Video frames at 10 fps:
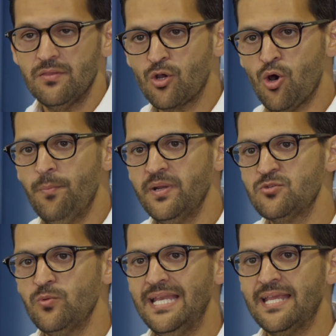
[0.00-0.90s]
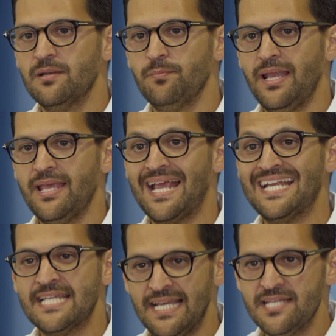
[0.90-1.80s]
Companies really can play a
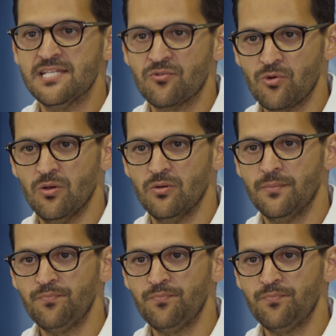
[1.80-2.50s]
catalytic role